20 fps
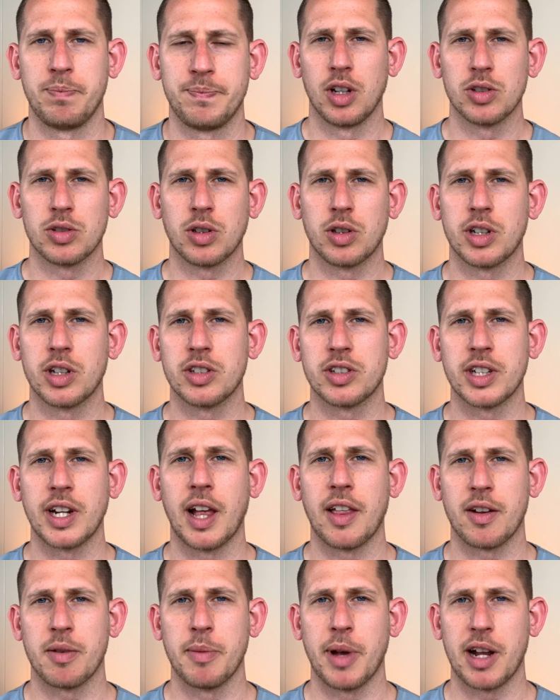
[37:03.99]
So here's
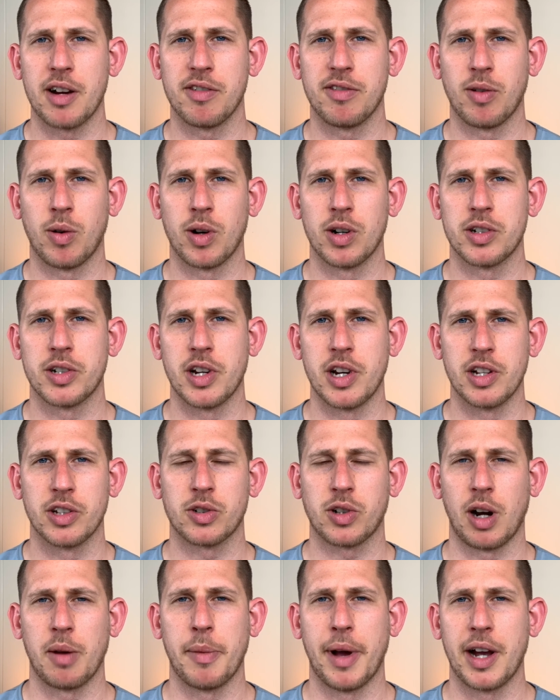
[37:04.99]
another metaphor to
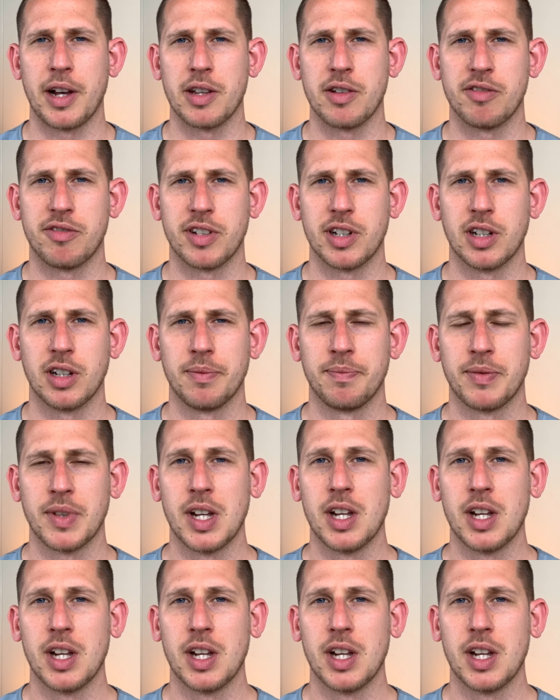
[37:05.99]
describe how you feel.